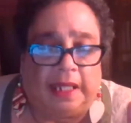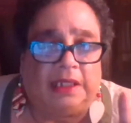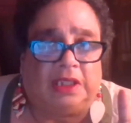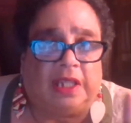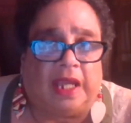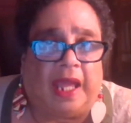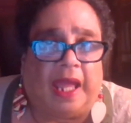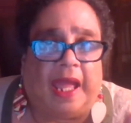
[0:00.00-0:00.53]
like
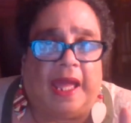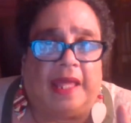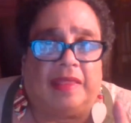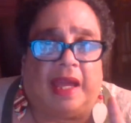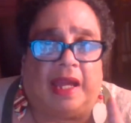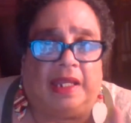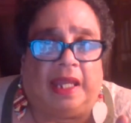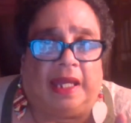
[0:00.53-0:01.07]
to
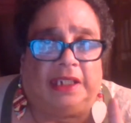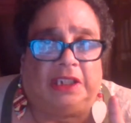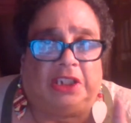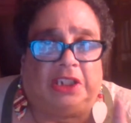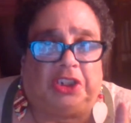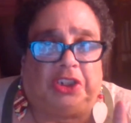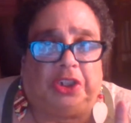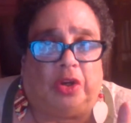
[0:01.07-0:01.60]
add, I'd like
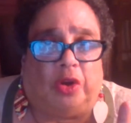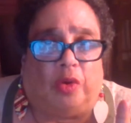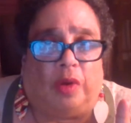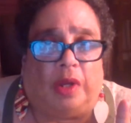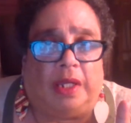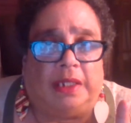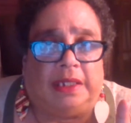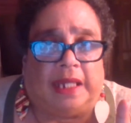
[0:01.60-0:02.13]
to
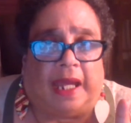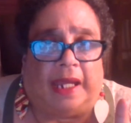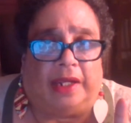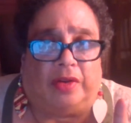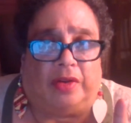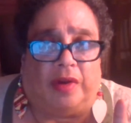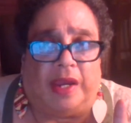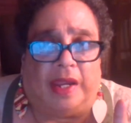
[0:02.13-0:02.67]
show a
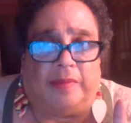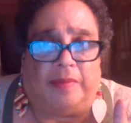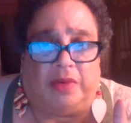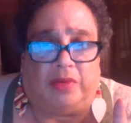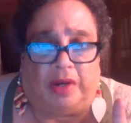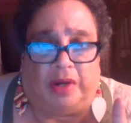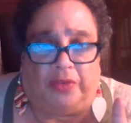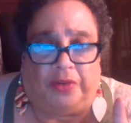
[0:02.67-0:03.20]
diagram
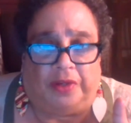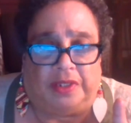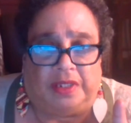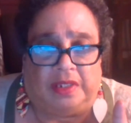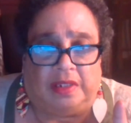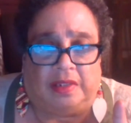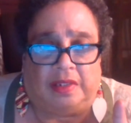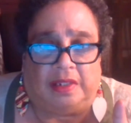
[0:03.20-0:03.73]
in
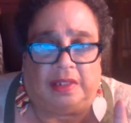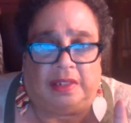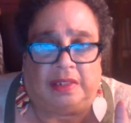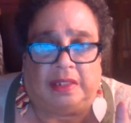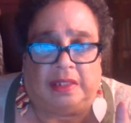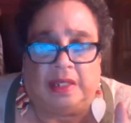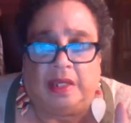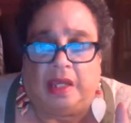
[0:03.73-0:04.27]
reference to
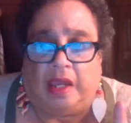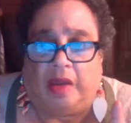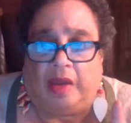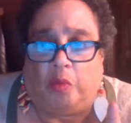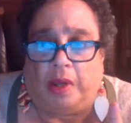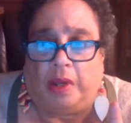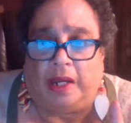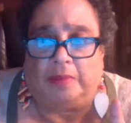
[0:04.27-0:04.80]
this,
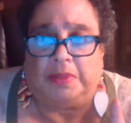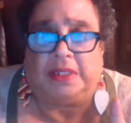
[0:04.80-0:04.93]
what